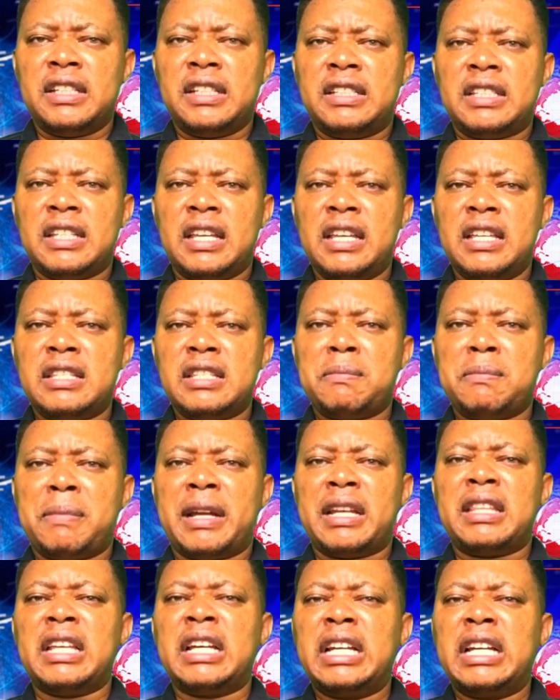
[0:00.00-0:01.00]
it is
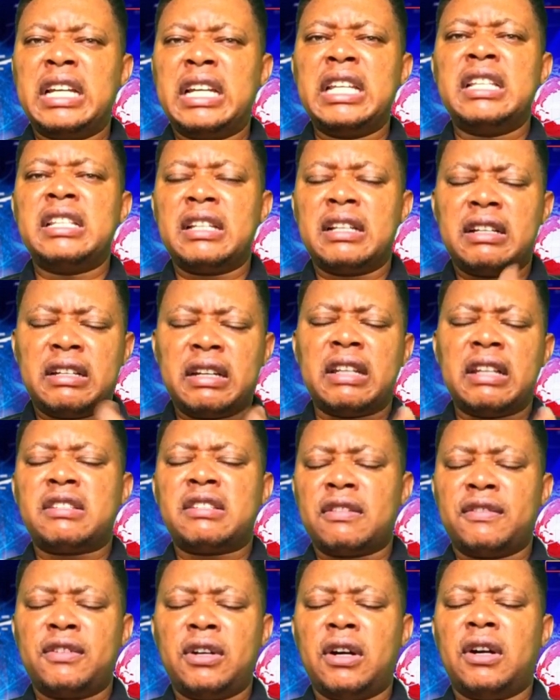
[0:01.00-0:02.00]
but the grace of